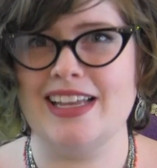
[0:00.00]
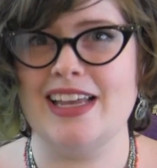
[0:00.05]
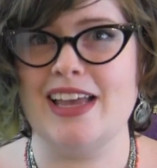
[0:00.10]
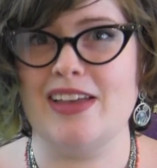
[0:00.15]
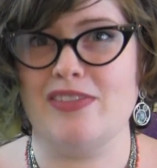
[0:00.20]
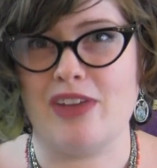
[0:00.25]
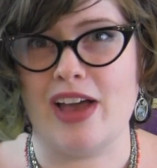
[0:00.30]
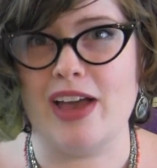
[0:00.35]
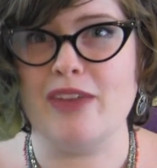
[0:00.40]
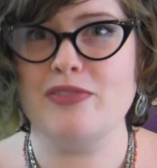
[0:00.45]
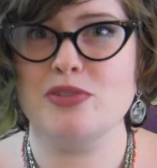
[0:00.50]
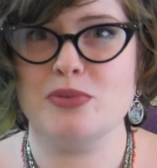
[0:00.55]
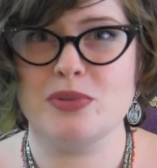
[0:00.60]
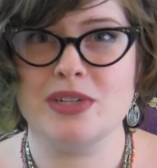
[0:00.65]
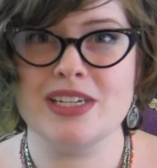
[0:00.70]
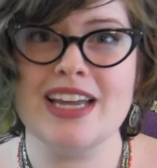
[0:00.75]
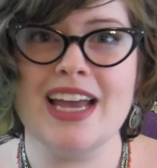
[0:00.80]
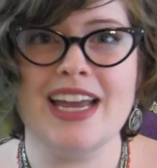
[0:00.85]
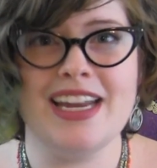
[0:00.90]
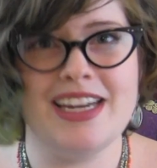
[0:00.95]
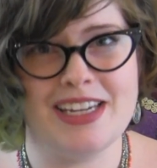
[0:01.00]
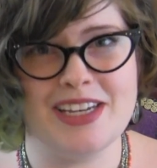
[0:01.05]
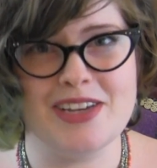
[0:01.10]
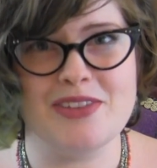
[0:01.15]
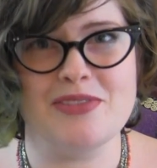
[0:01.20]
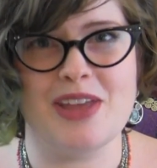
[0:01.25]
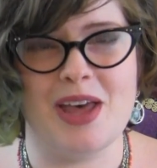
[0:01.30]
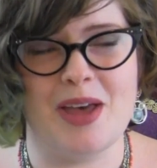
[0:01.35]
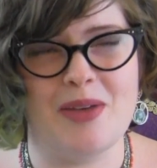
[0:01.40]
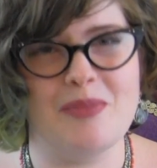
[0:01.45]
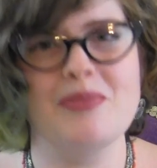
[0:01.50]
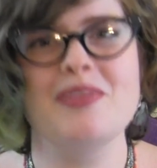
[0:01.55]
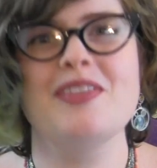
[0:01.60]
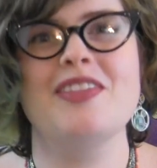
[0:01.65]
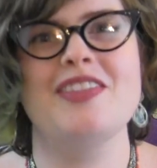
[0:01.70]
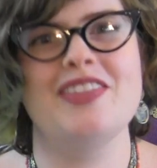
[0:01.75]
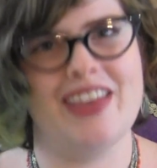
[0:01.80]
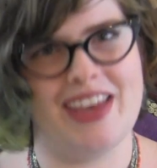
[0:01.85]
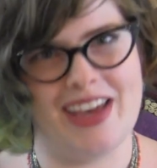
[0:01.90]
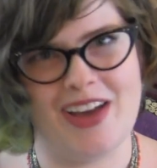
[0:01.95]
If I have to read 90 of them,
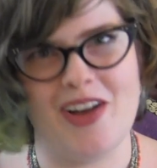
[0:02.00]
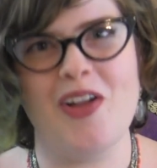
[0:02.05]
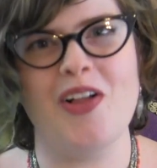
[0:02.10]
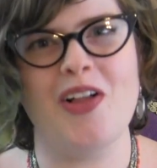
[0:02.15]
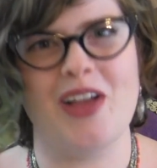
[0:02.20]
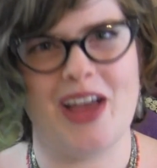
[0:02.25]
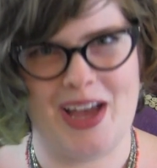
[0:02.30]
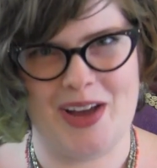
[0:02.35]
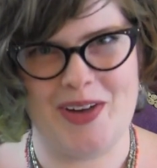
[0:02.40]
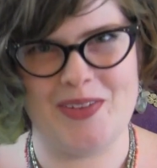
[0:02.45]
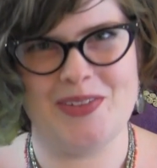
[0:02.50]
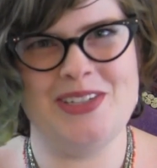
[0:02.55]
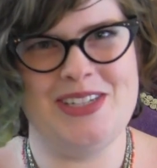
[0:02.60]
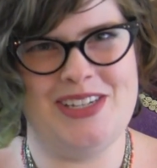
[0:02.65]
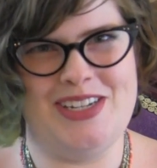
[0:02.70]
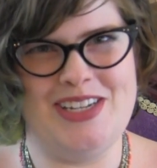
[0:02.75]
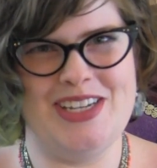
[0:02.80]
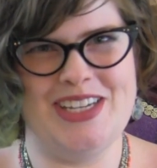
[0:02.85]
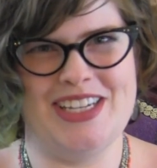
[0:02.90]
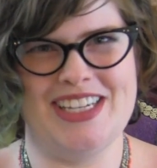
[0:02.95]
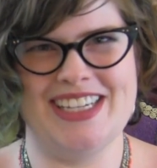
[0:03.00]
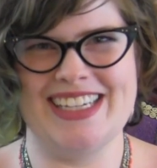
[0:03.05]
they all count.